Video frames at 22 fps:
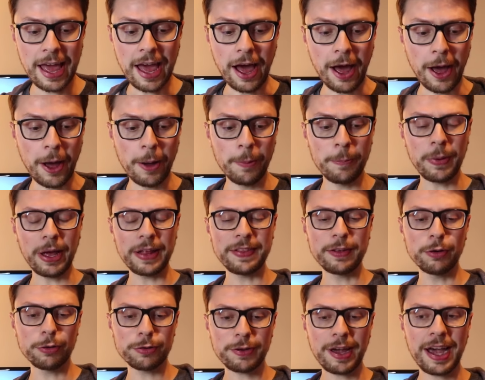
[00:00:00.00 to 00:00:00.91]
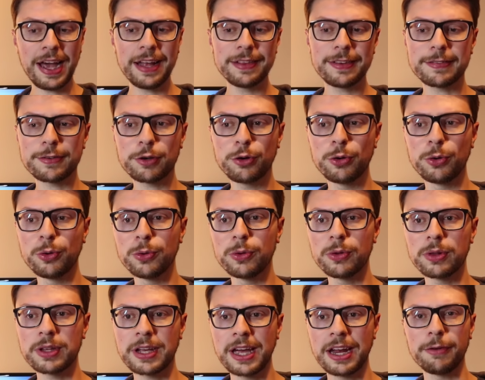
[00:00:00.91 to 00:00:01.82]
They also had this
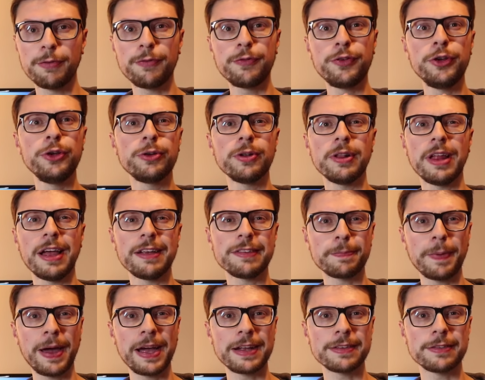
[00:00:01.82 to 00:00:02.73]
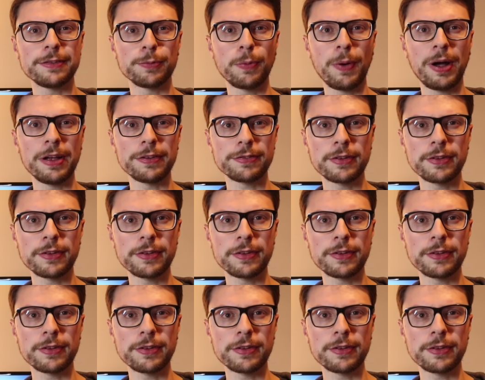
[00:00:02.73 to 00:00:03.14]
cool kind of feudal aspect as well.